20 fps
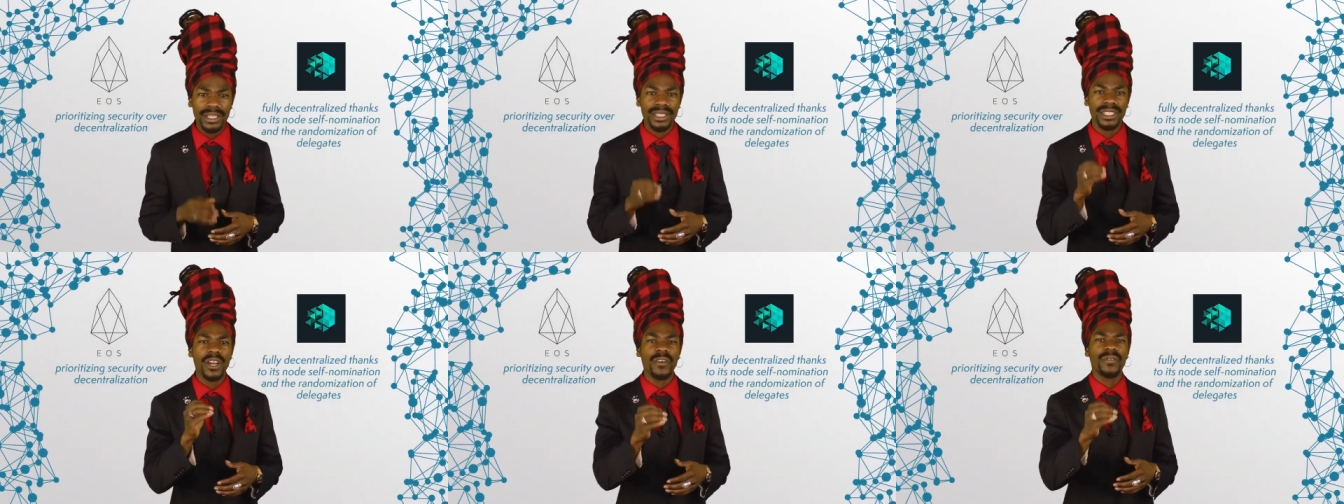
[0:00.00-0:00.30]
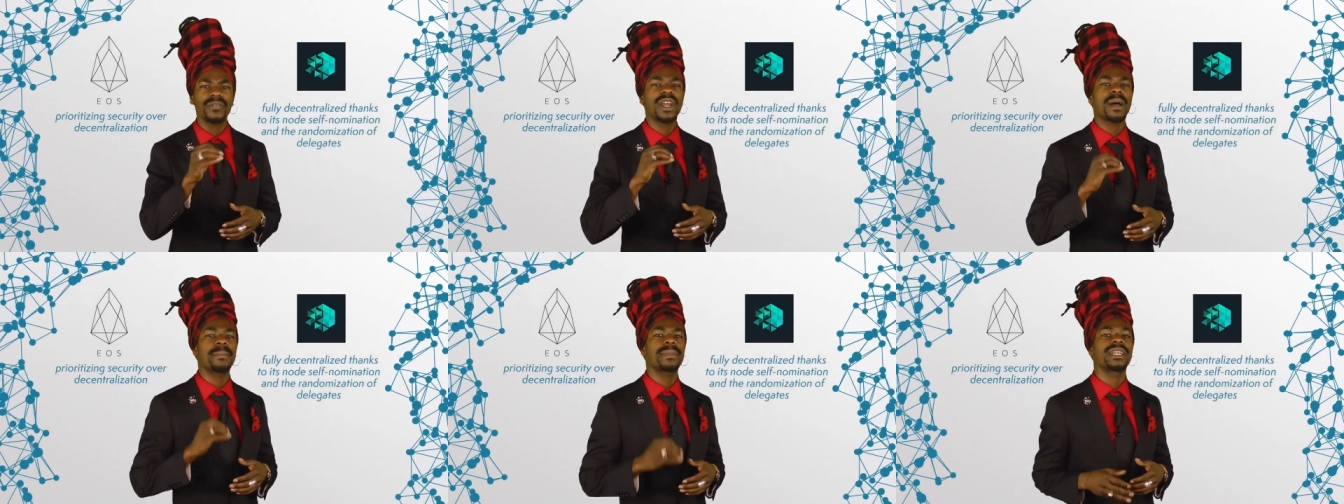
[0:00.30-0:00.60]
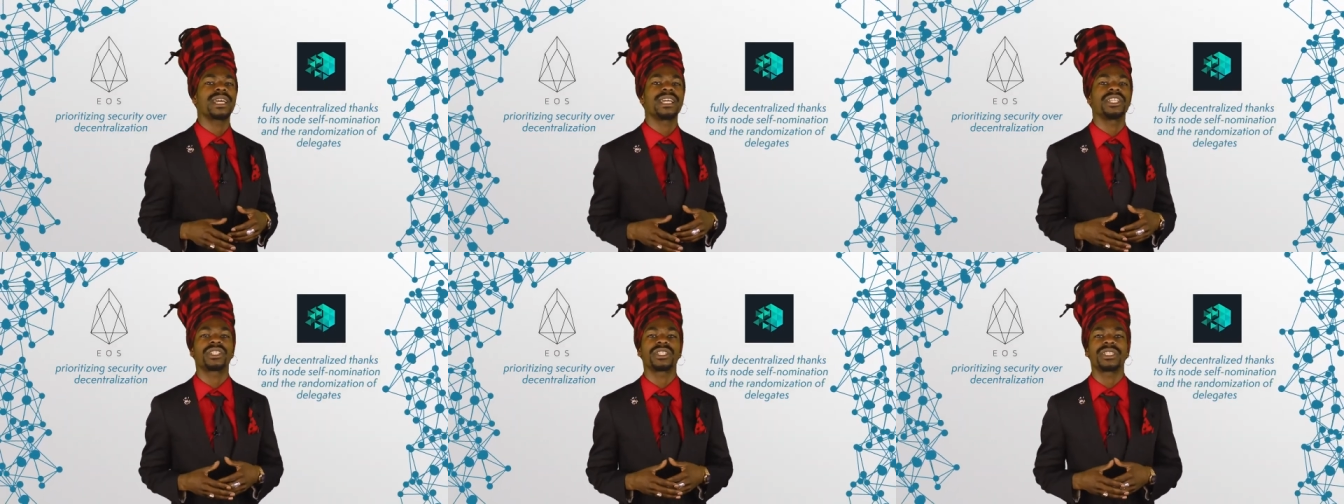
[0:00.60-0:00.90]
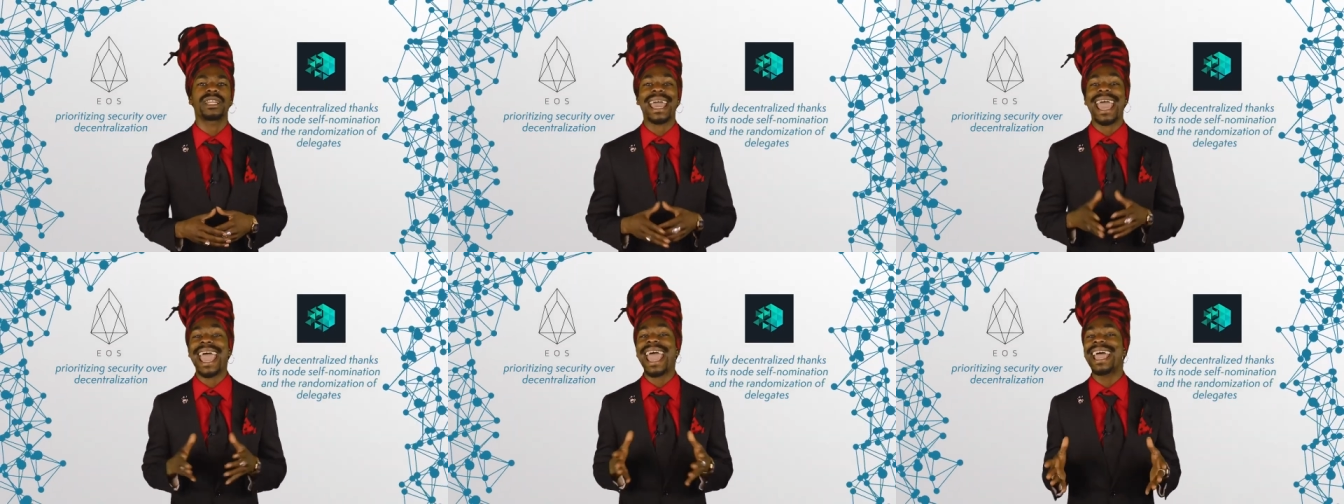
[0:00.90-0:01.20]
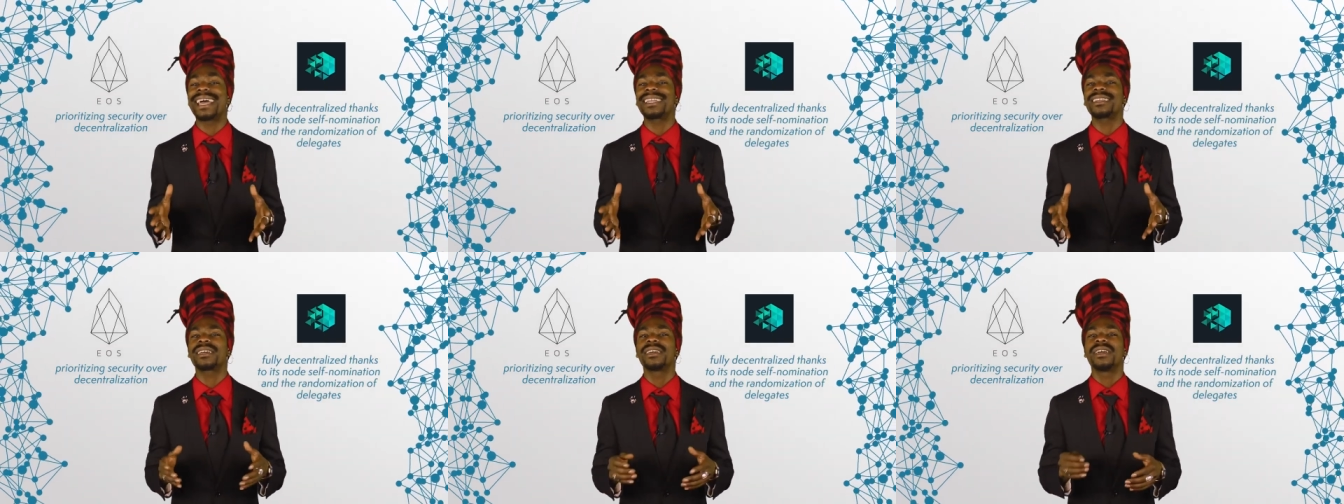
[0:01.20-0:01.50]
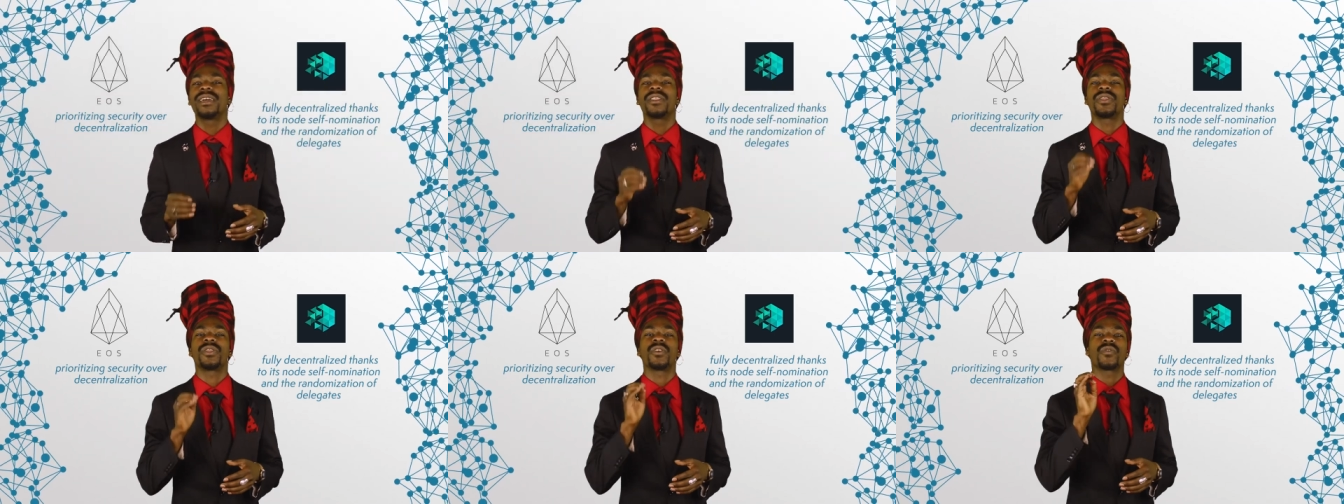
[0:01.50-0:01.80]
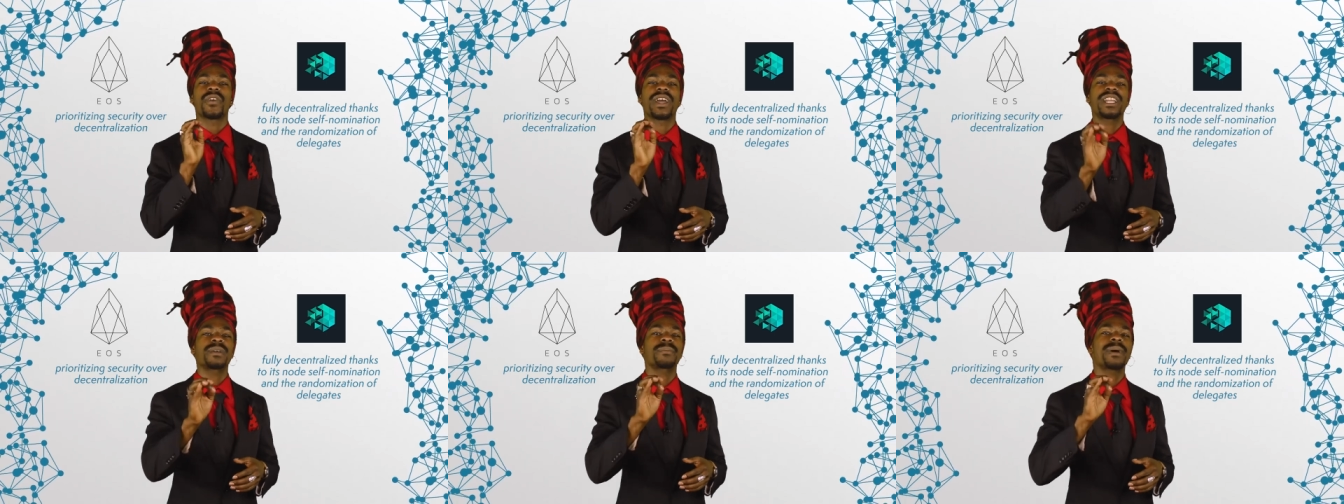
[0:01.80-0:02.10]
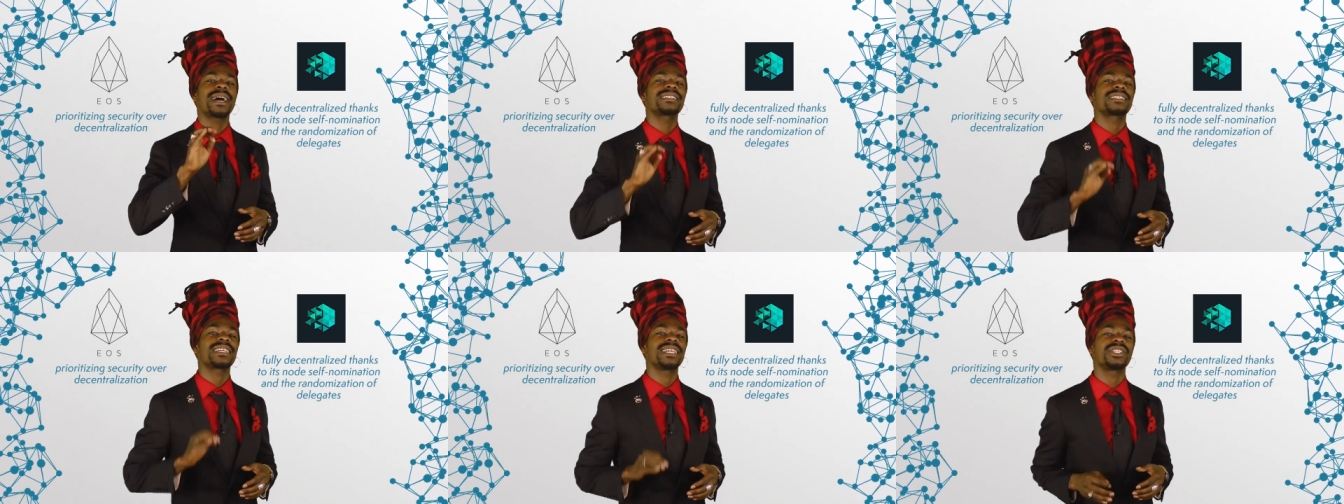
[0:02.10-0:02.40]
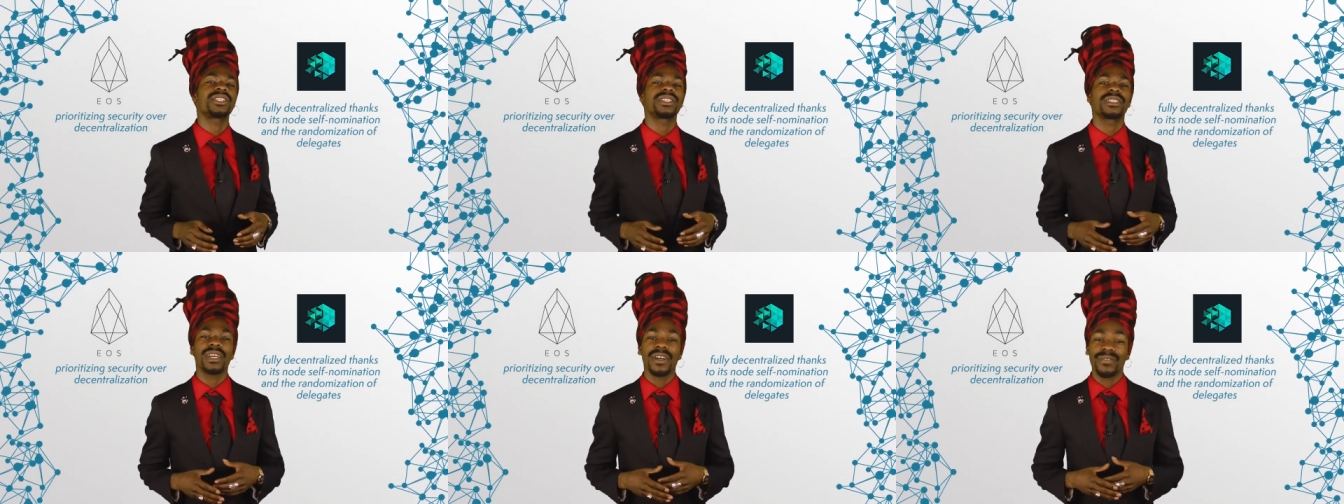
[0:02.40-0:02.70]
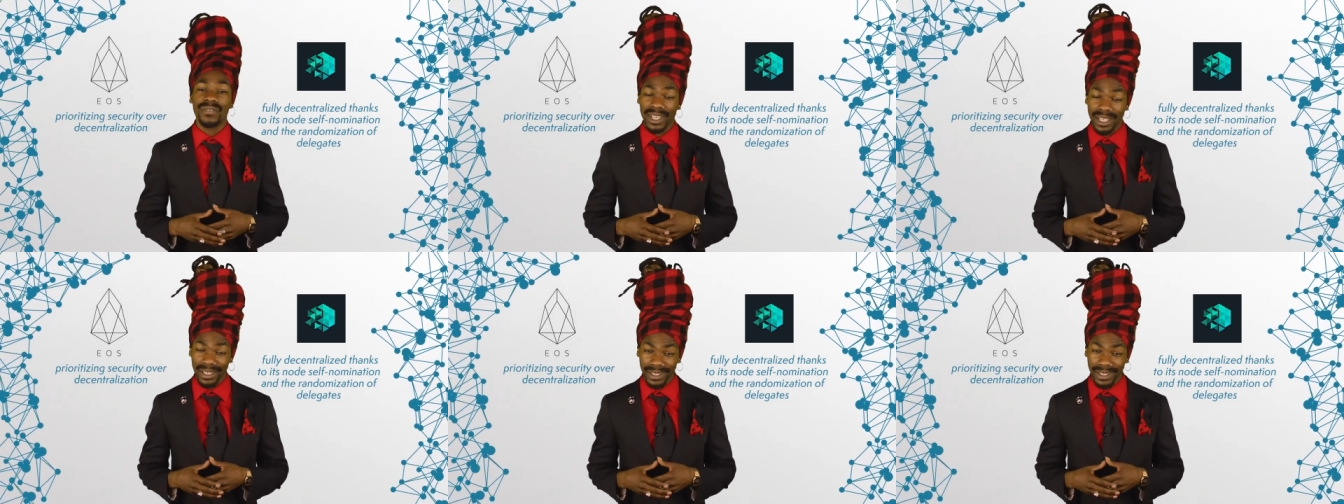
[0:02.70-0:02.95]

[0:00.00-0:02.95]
self-nomination, and the randomization of